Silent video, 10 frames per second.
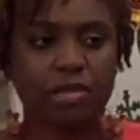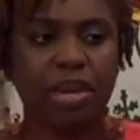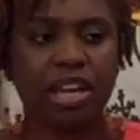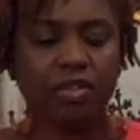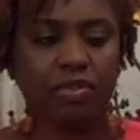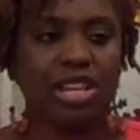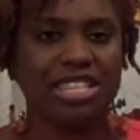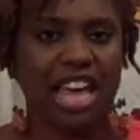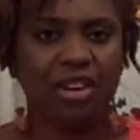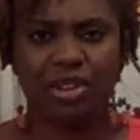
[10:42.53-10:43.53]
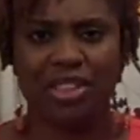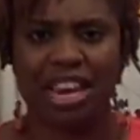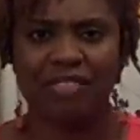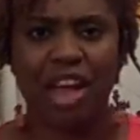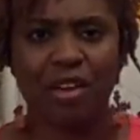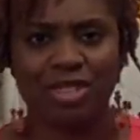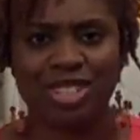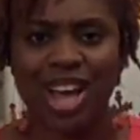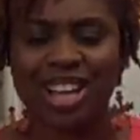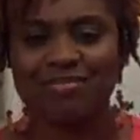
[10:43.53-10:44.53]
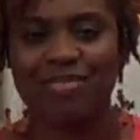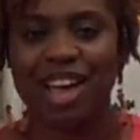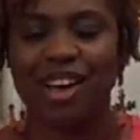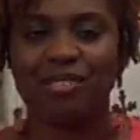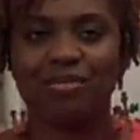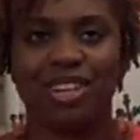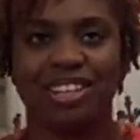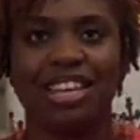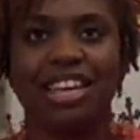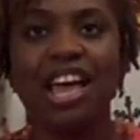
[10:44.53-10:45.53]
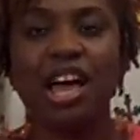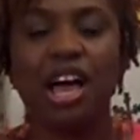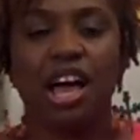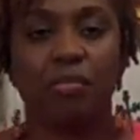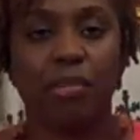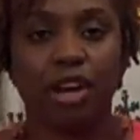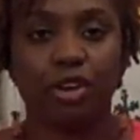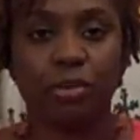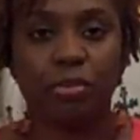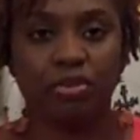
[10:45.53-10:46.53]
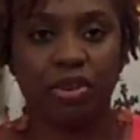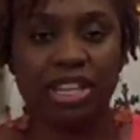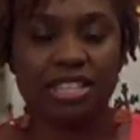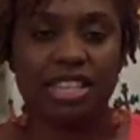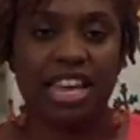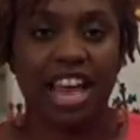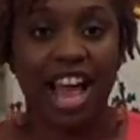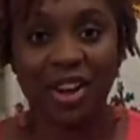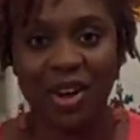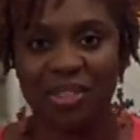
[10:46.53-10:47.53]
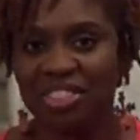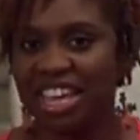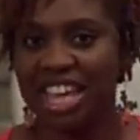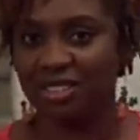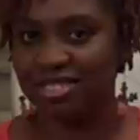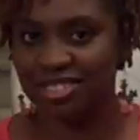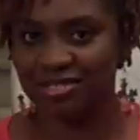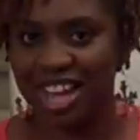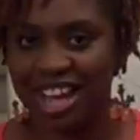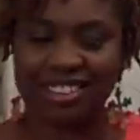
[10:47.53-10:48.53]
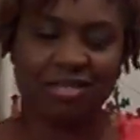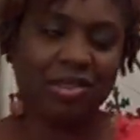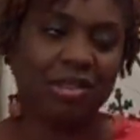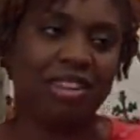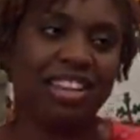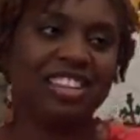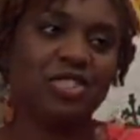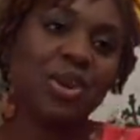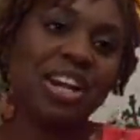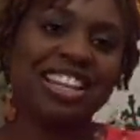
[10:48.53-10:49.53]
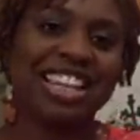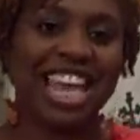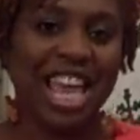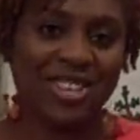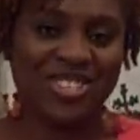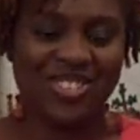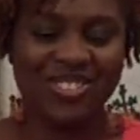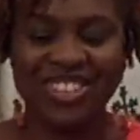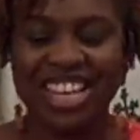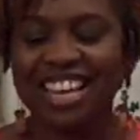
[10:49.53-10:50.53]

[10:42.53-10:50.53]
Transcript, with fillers: Speaking of friends, I don't know that I've ever talked about really um, my group of friends that I call the Council of Godly Women, short the Council.